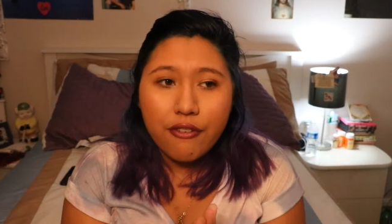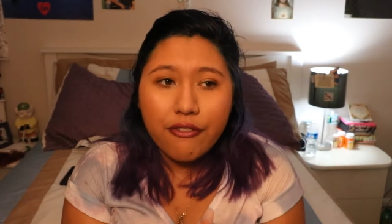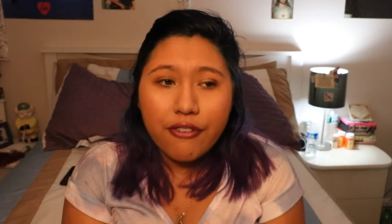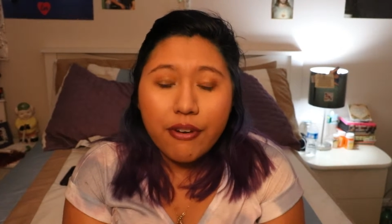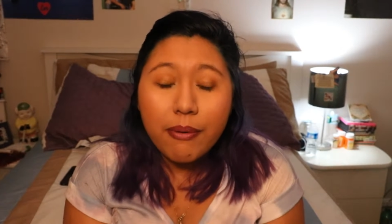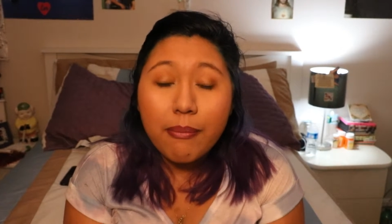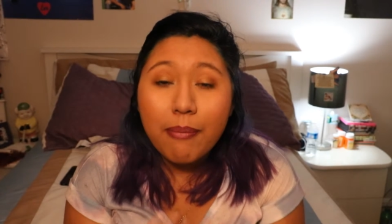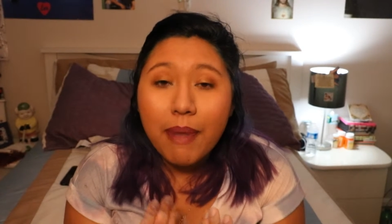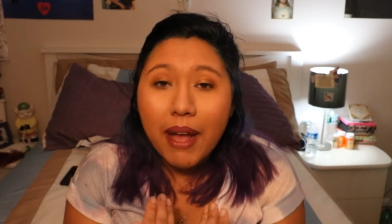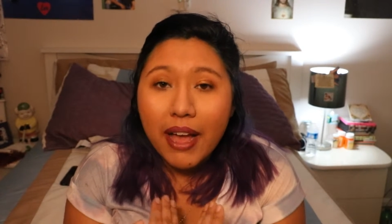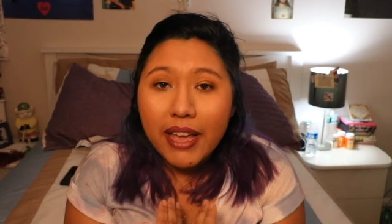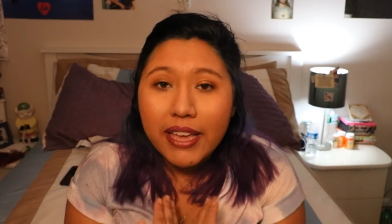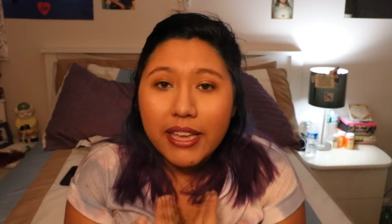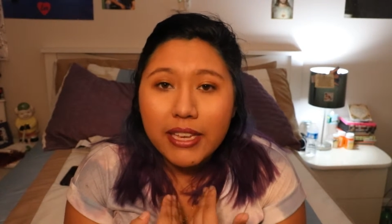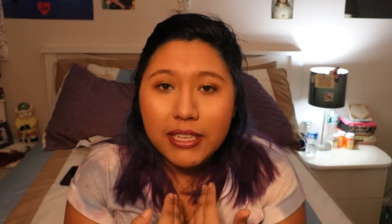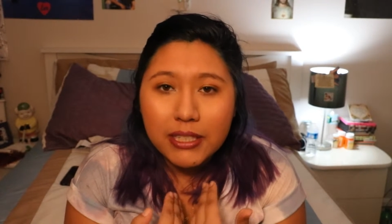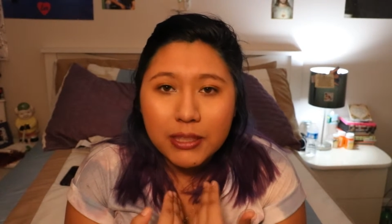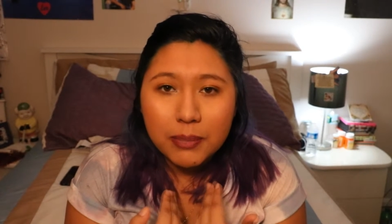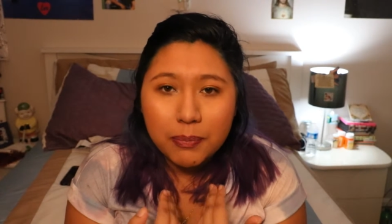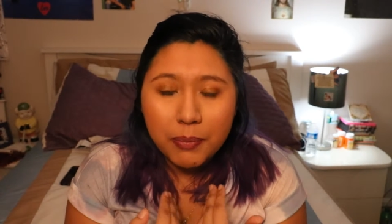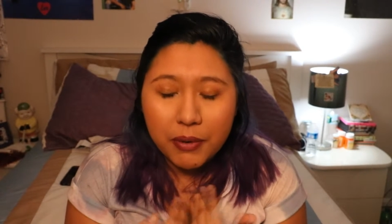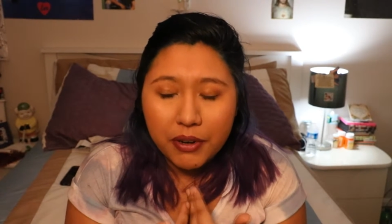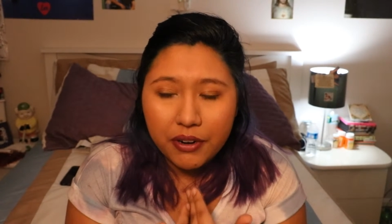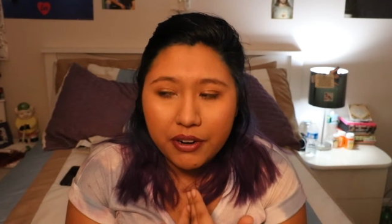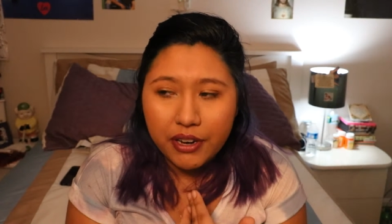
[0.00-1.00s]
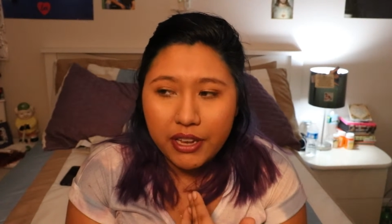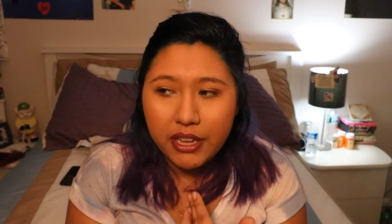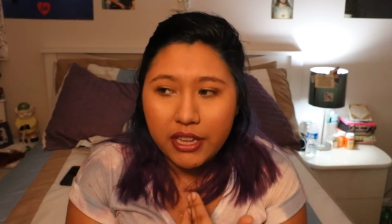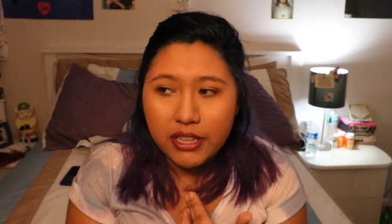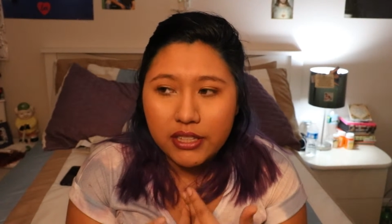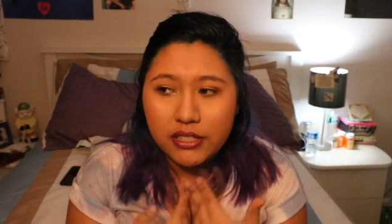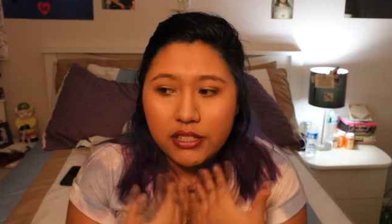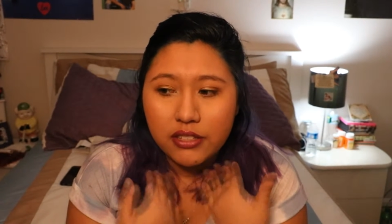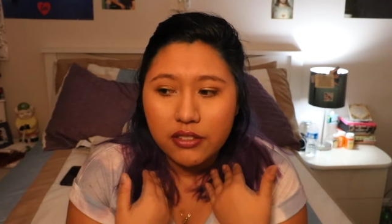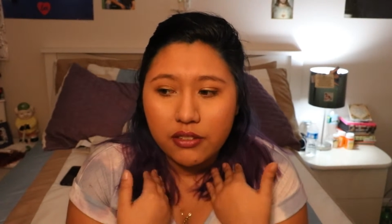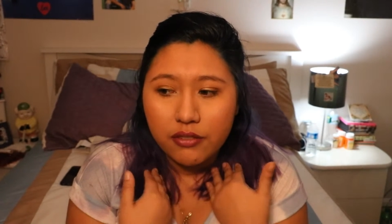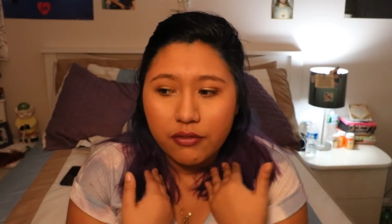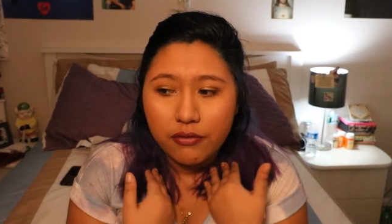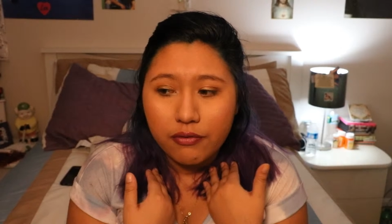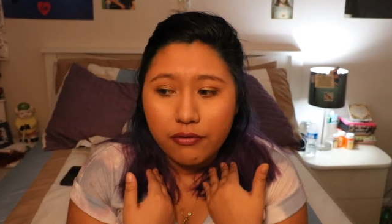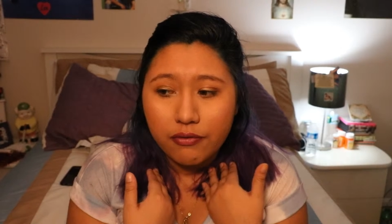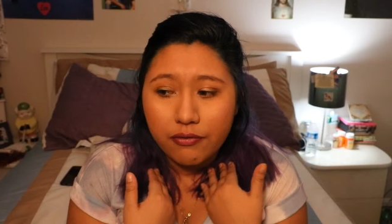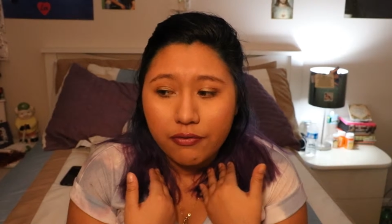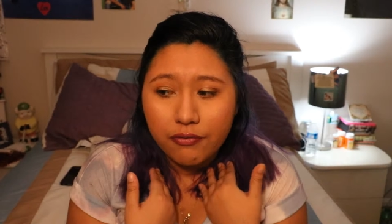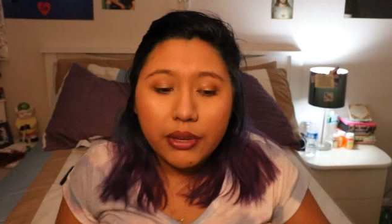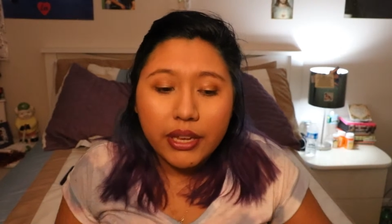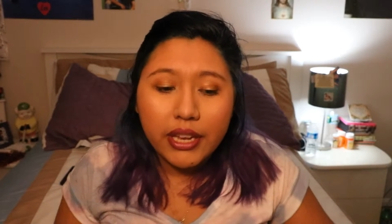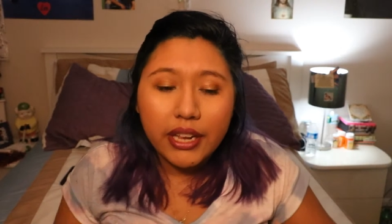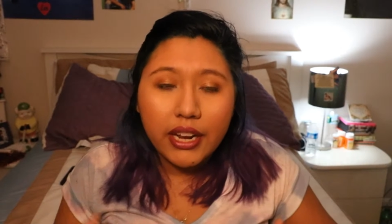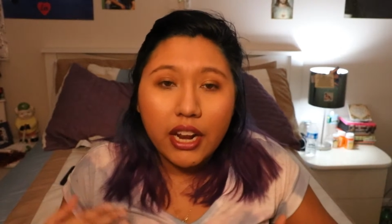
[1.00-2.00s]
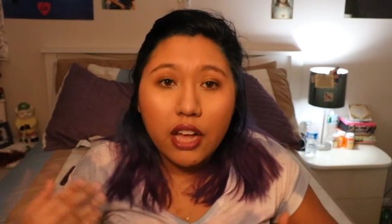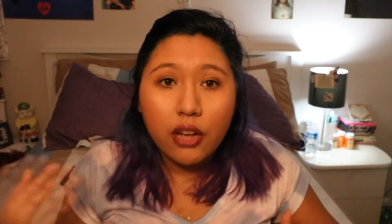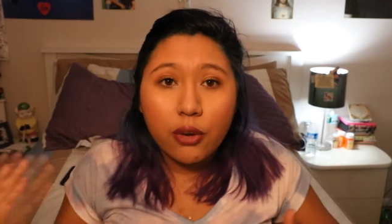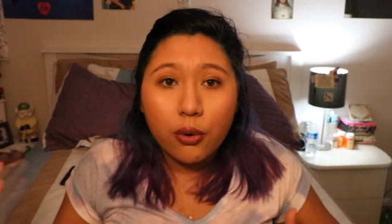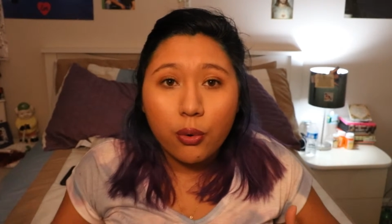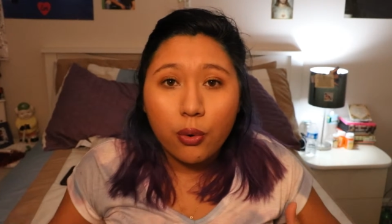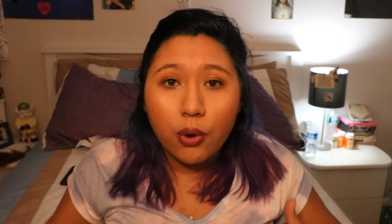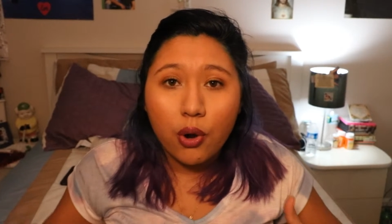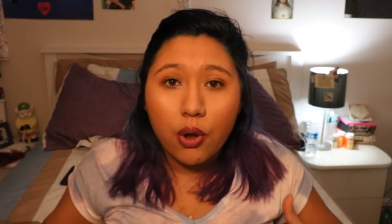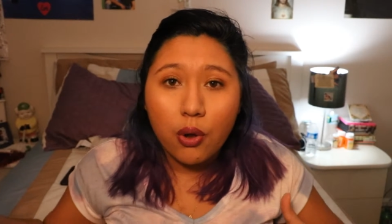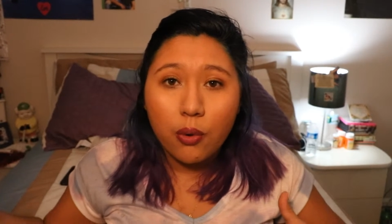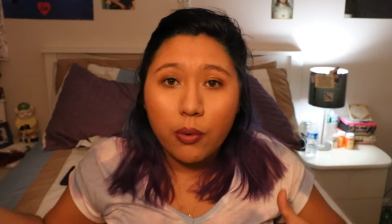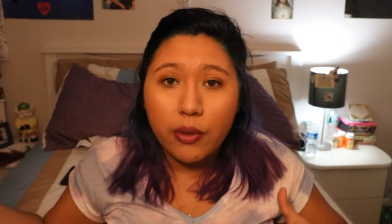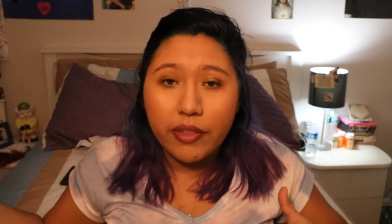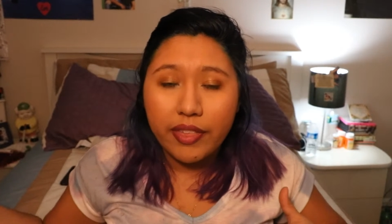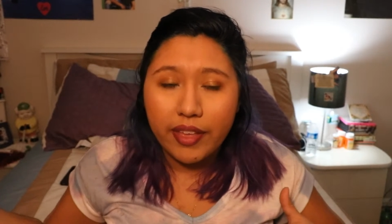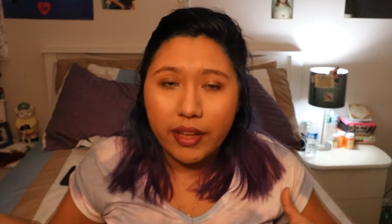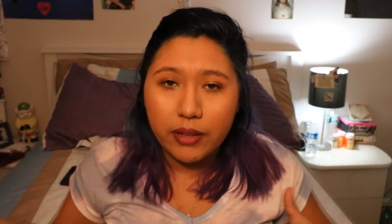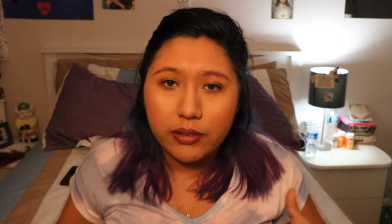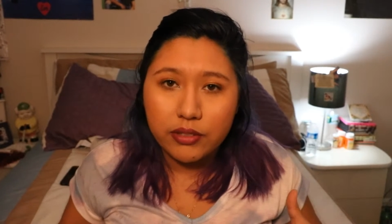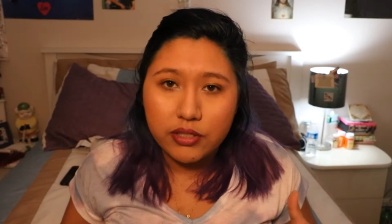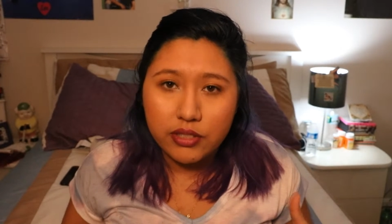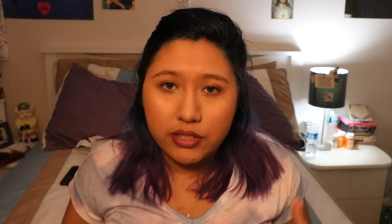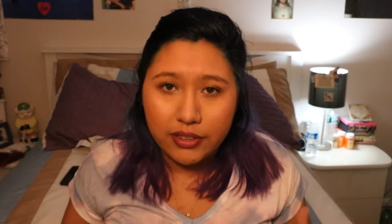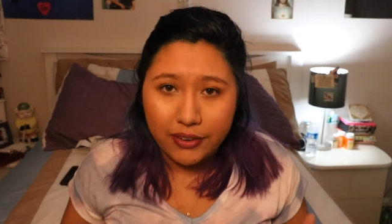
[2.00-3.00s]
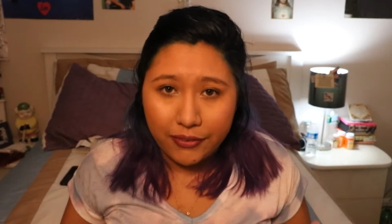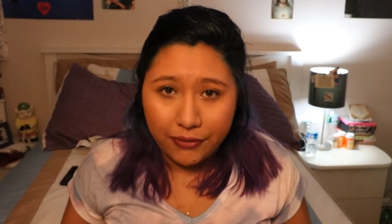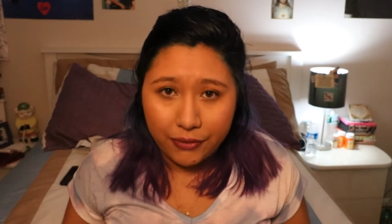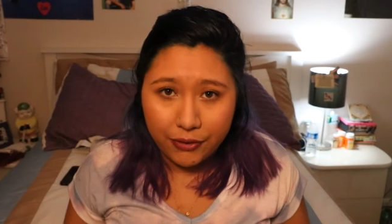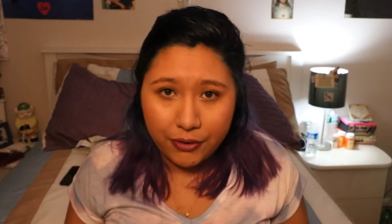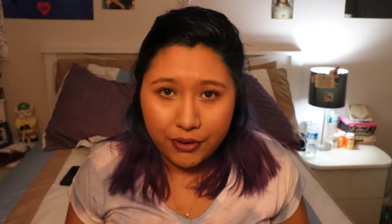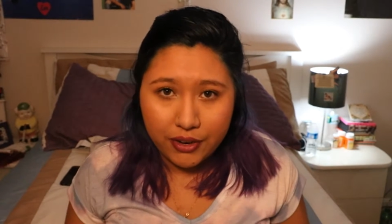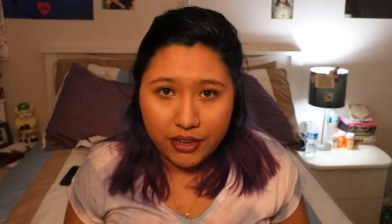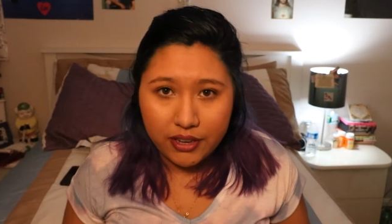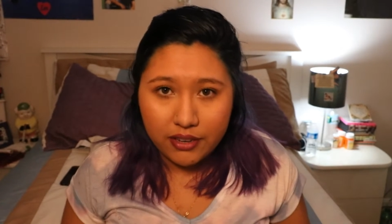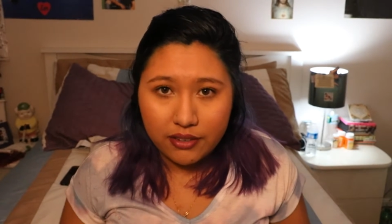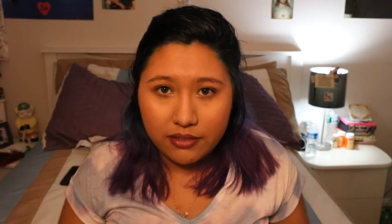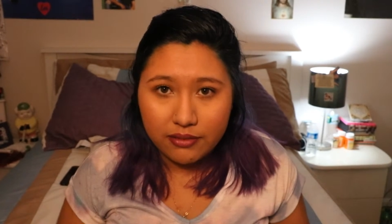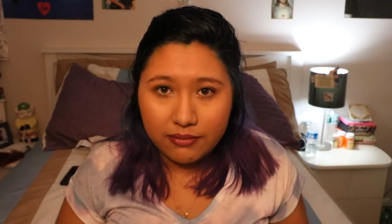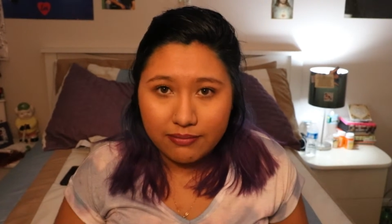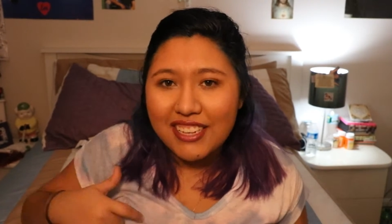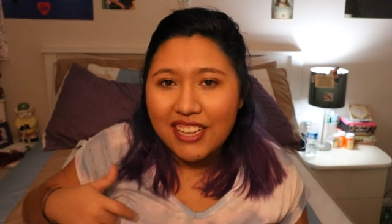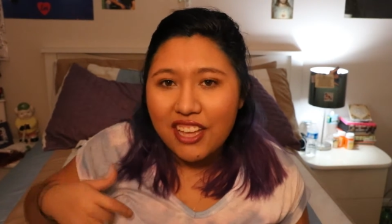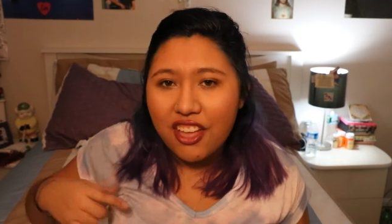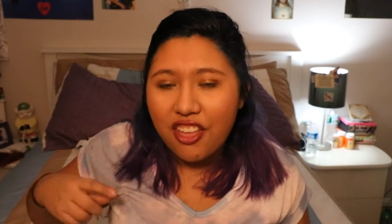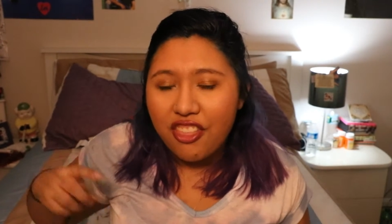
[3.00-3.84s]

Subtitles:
From my experience, you cannot grow without suffering.